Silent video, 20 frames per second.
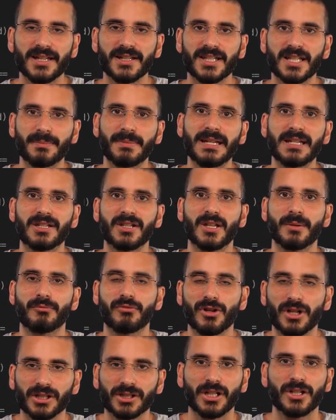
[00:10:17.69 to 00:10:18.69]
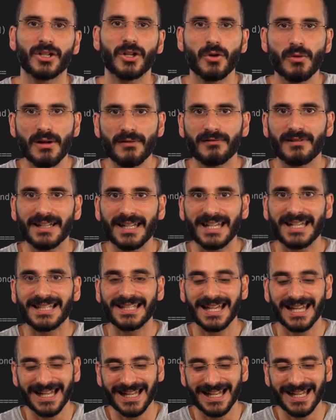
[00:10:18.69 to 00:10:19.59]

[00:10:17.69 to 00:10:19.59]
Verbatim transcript: to speak to the product owner, whoever it is,